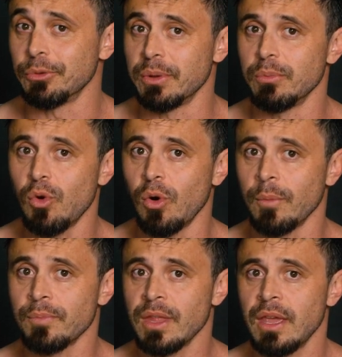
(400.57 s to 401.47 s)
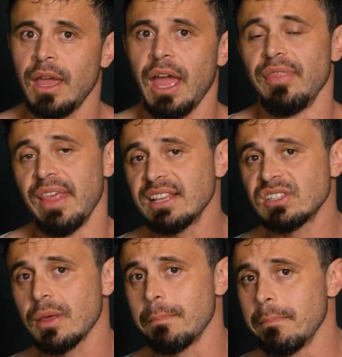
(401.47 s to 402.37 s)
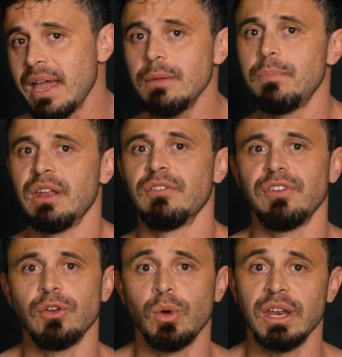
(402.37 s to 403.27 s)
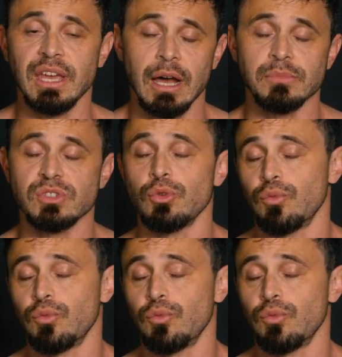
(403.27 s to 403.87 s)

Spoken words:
bit more, and that's the main benefit when it comes to